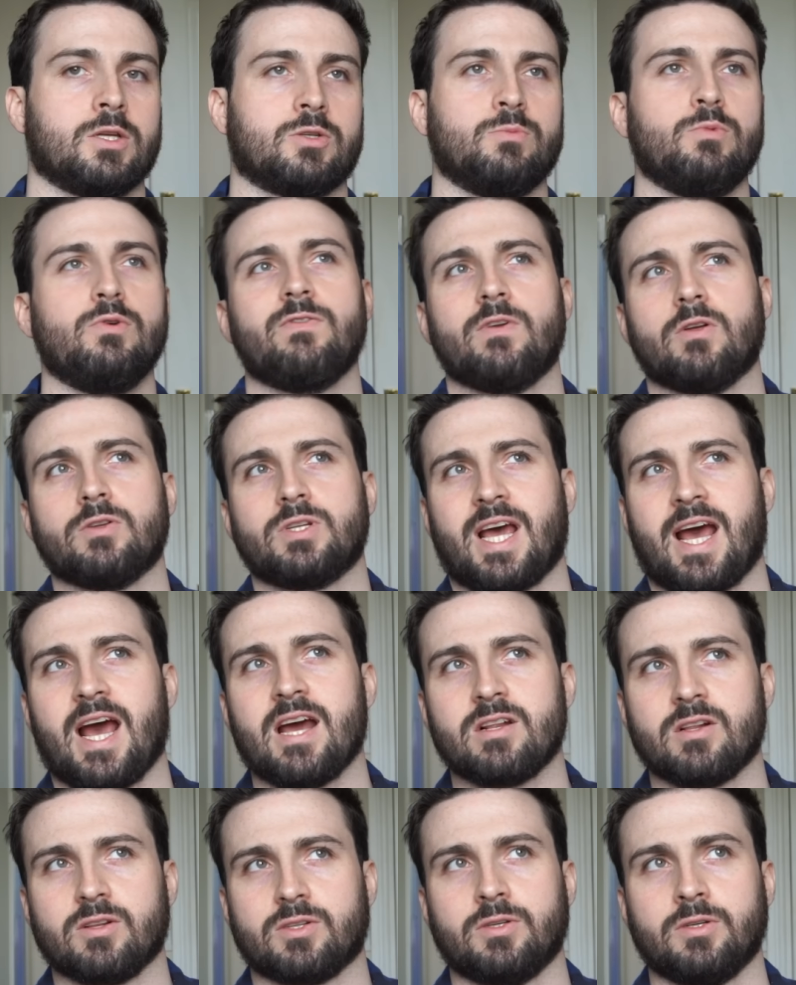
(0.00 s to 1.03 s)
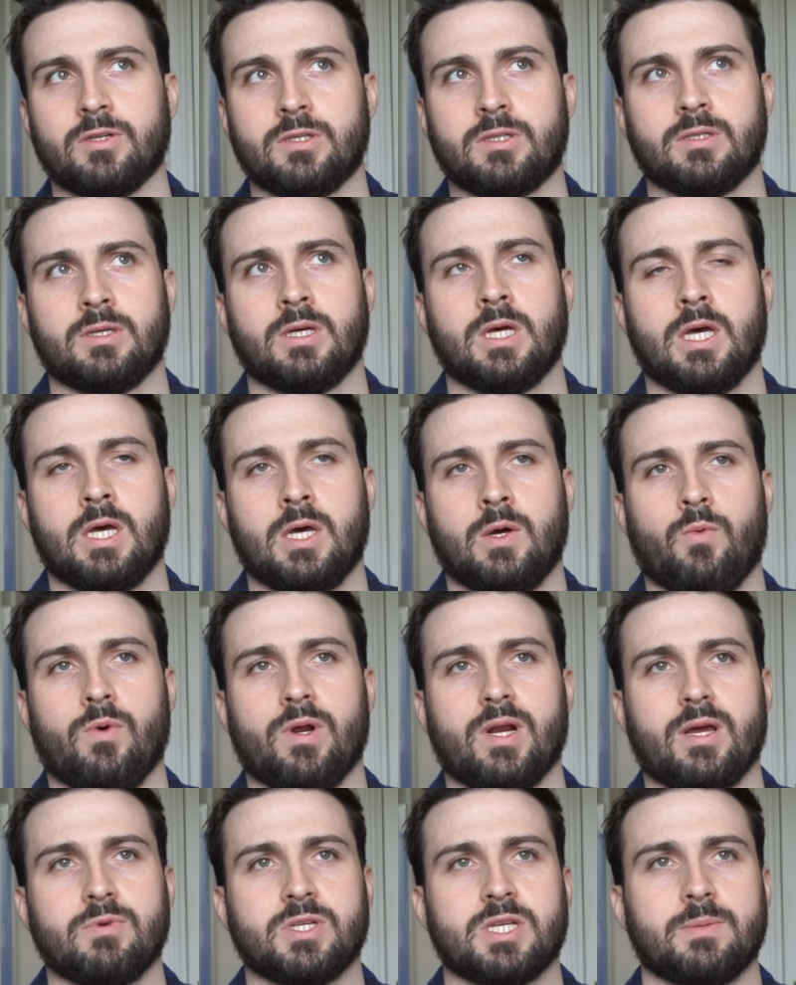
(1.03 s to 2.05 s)
So moving on to adulthood,
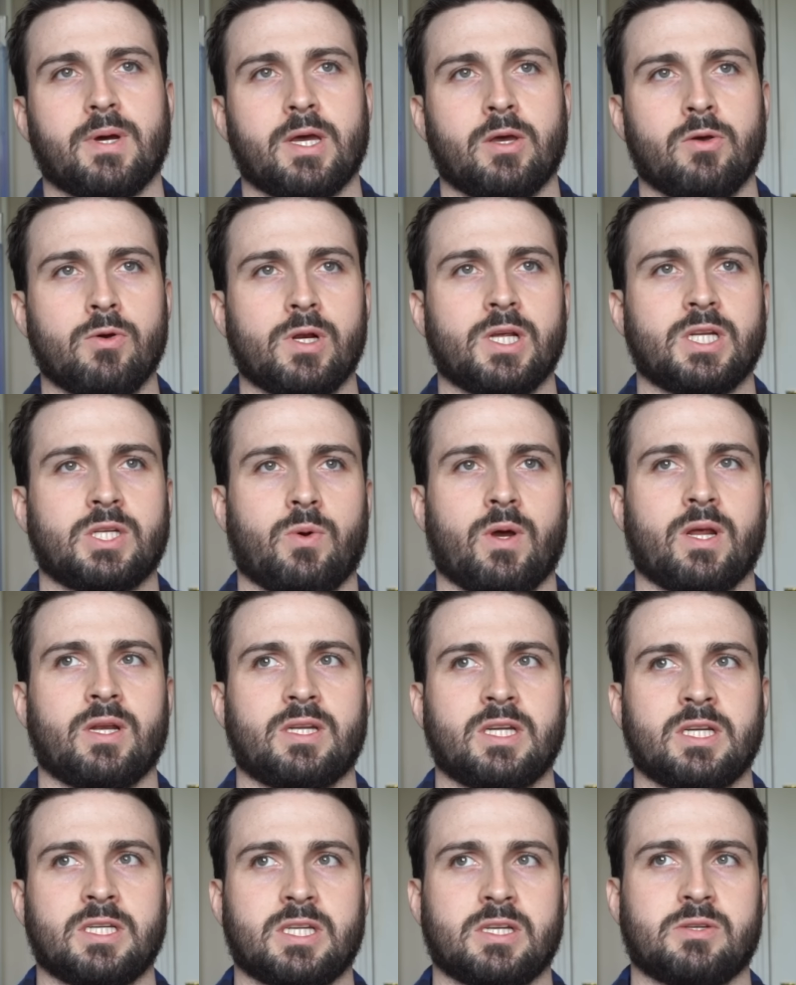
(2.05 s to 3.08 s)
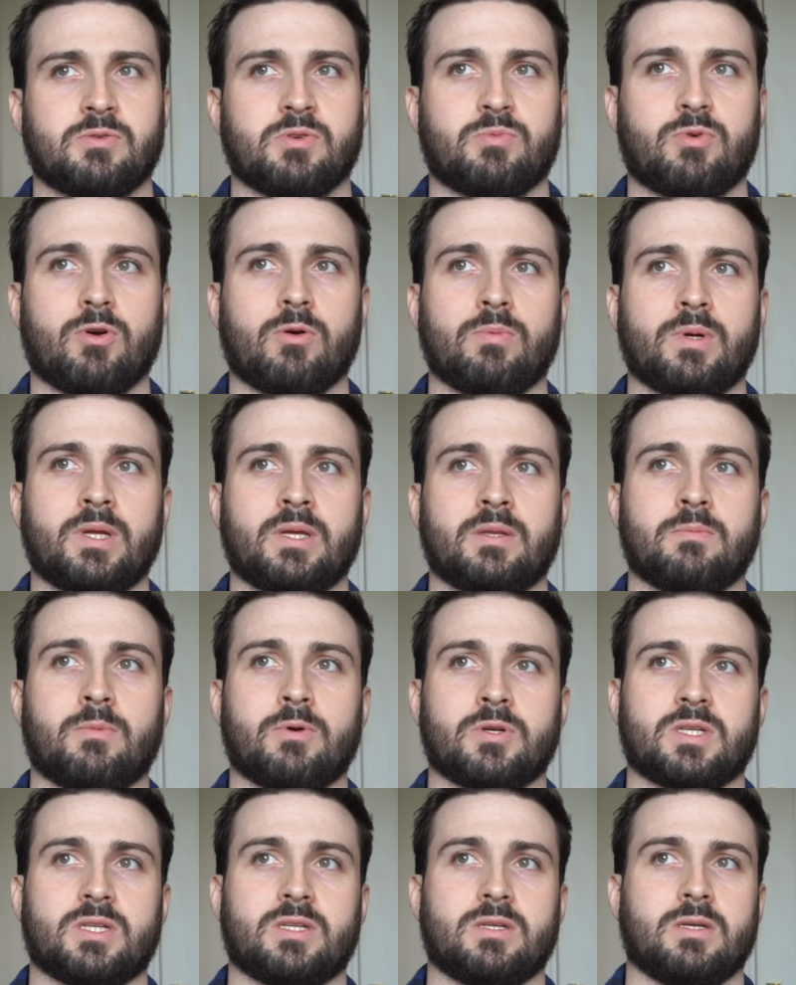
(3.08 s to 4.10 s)
when I was in my early 20s, this was probably the
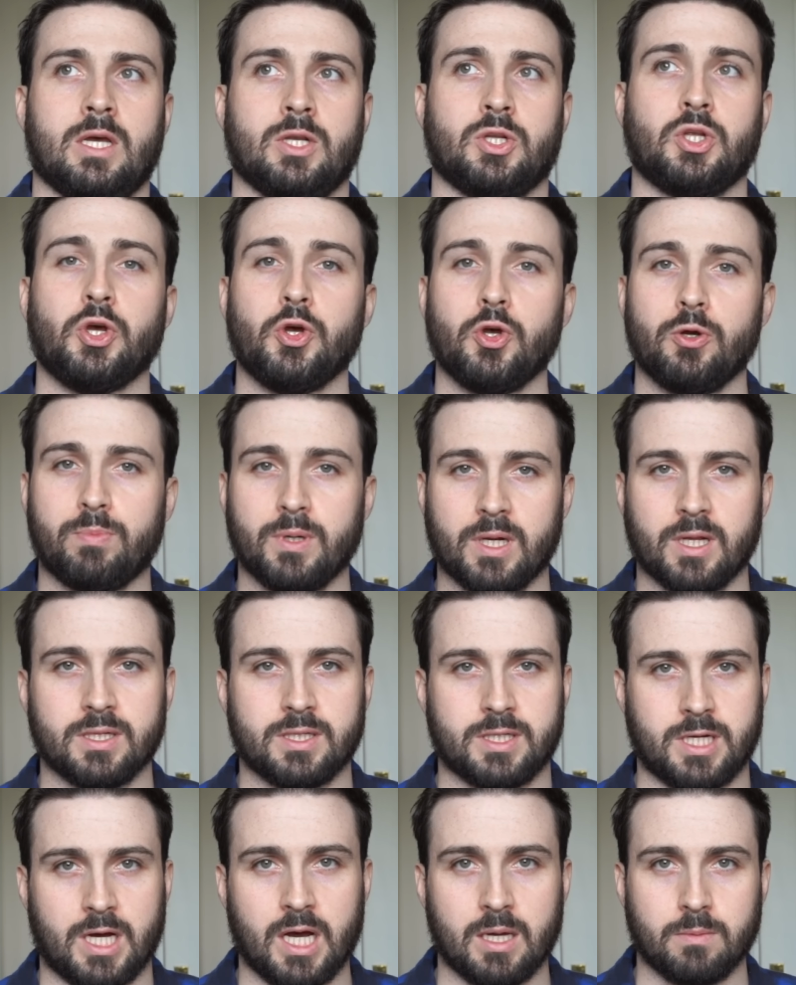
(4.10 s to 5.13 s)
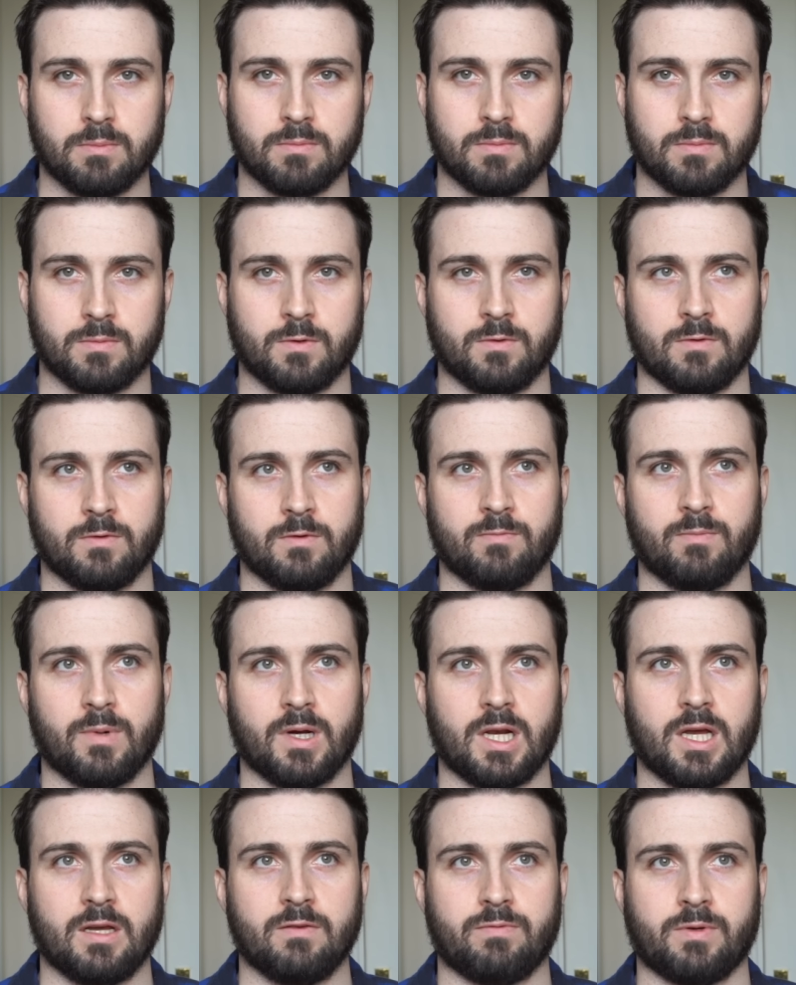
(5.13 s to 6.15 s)
most turbulent time of
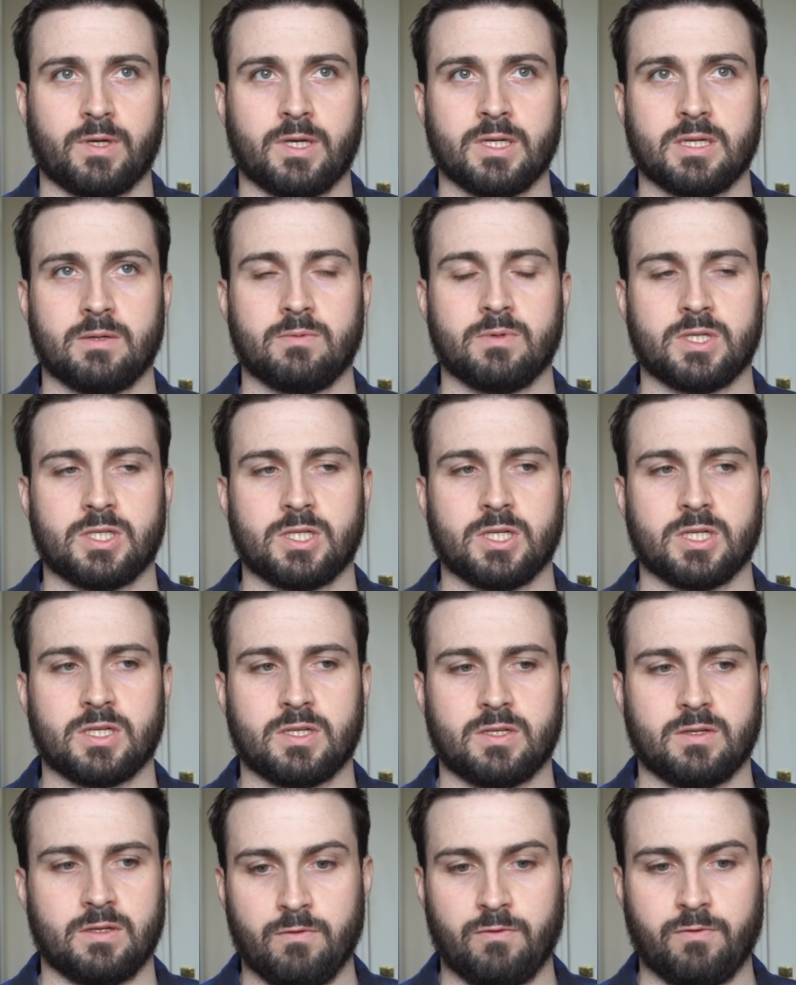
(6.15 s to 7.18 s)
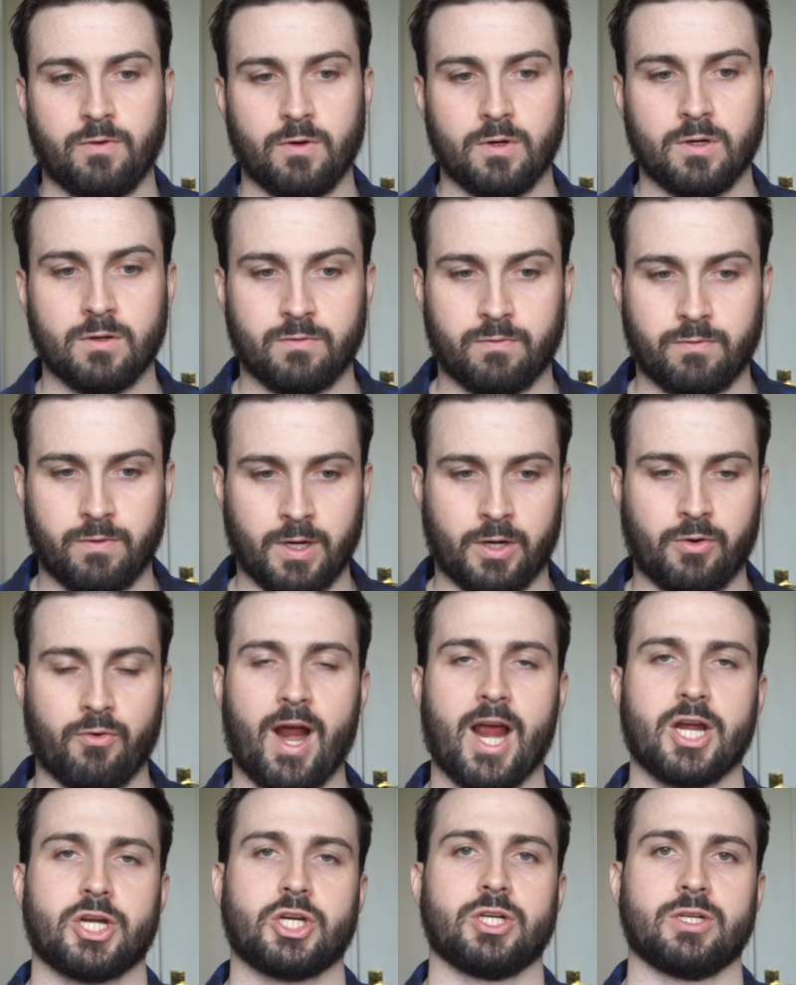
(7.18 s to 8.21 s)
my life because I was just full of
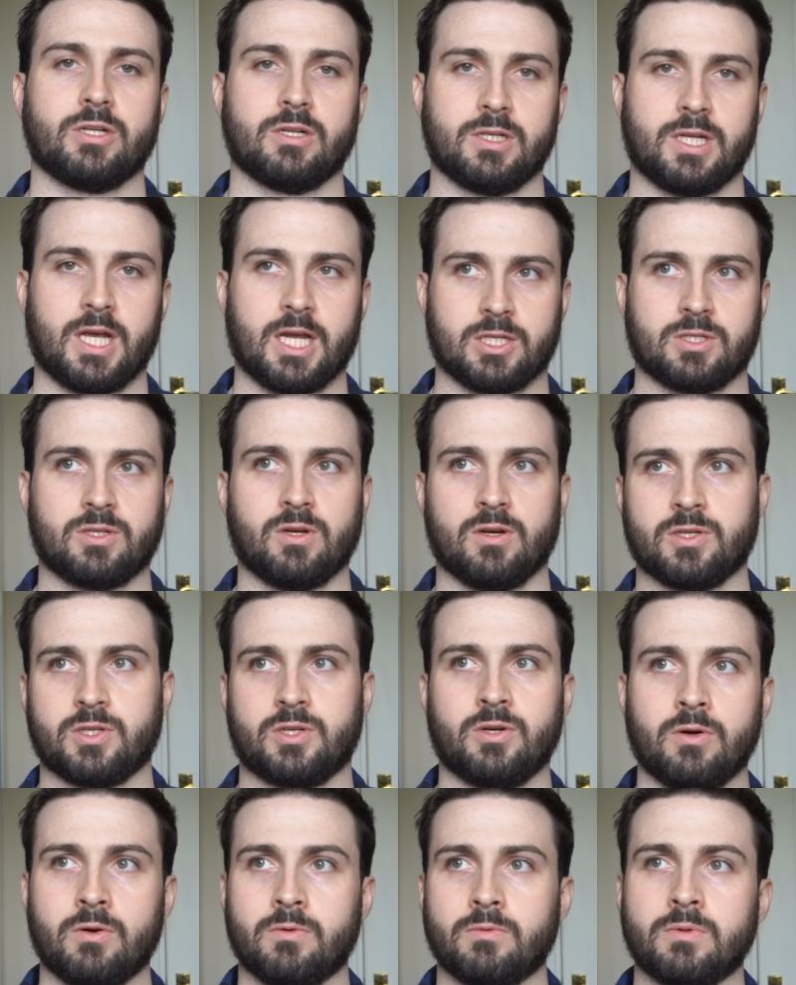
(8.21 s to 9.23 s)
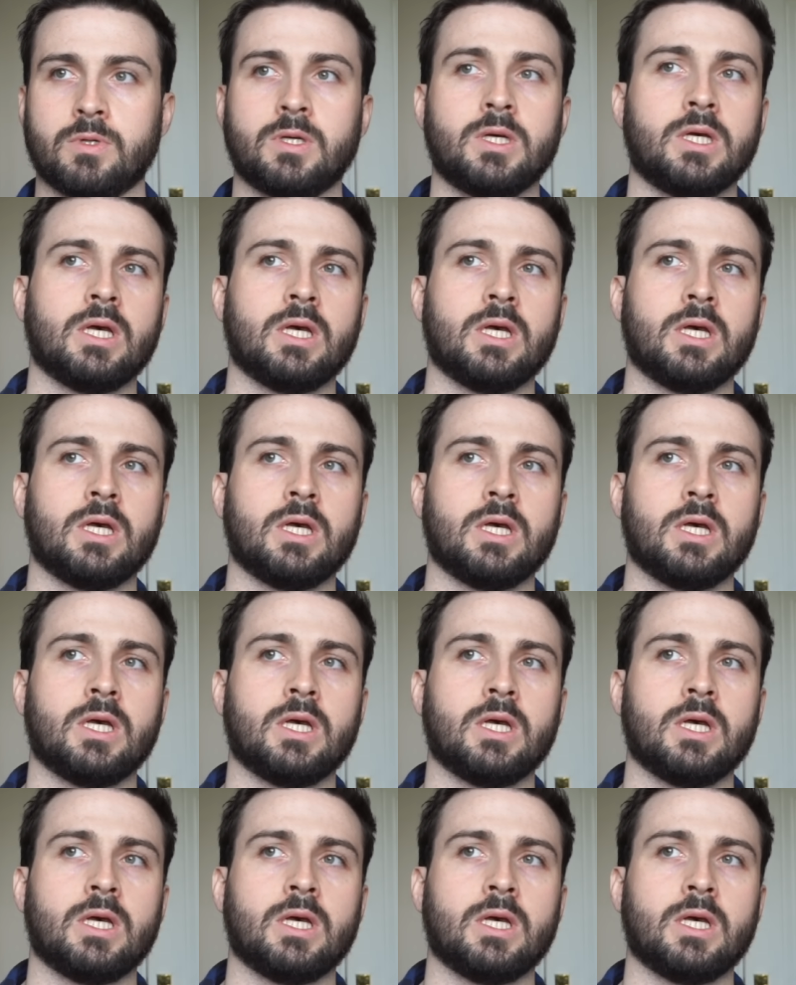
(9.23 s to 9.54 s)
aggression and testosterone,